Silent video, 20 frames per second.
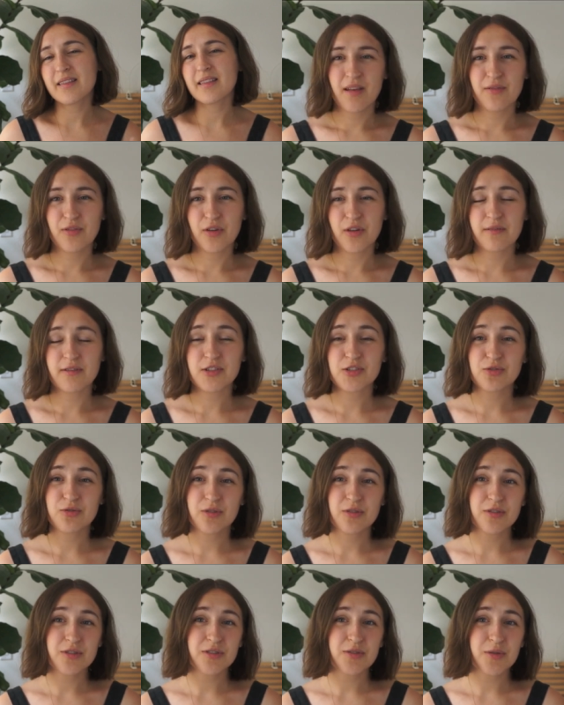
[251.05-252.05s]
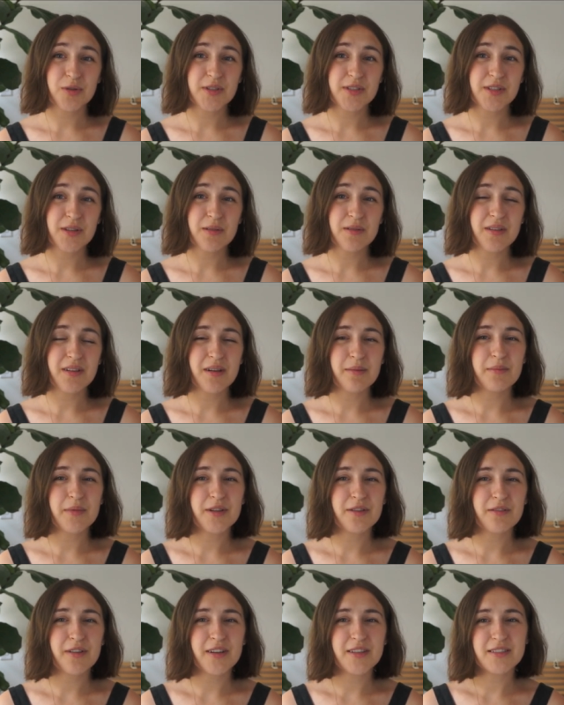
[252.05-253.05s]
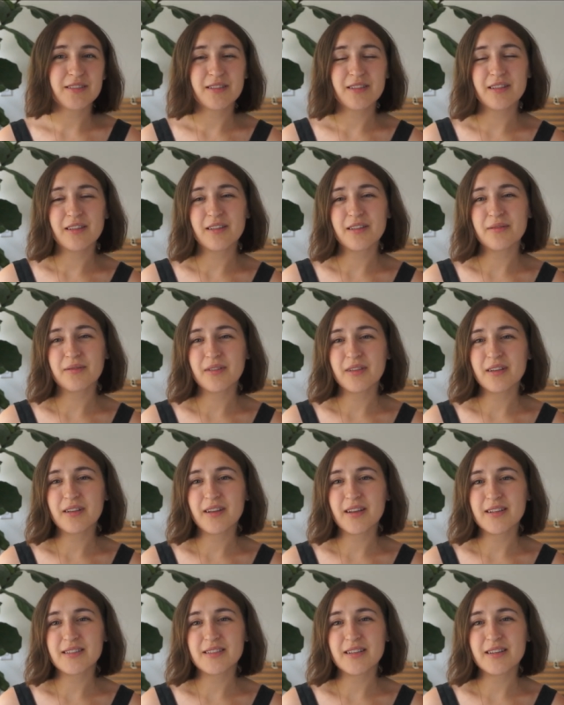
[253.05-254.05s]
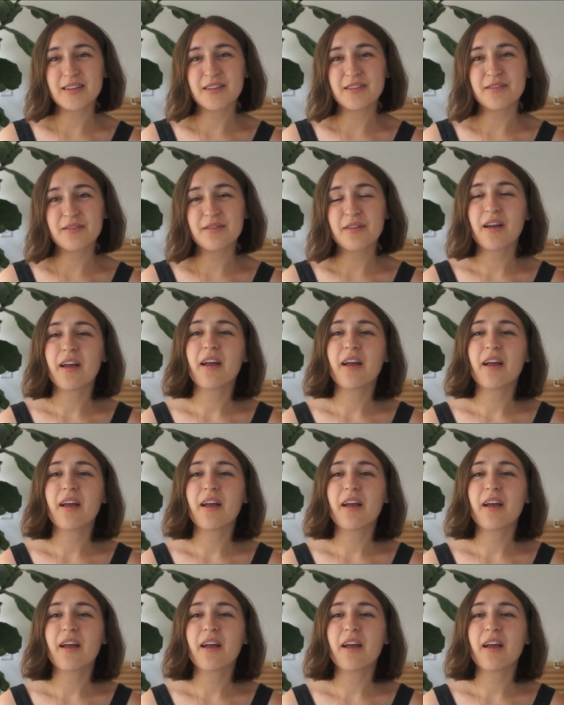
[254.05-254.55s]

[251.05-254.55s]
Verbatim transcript: If you have a shorter torso, then a mid-rise could look really nice on you,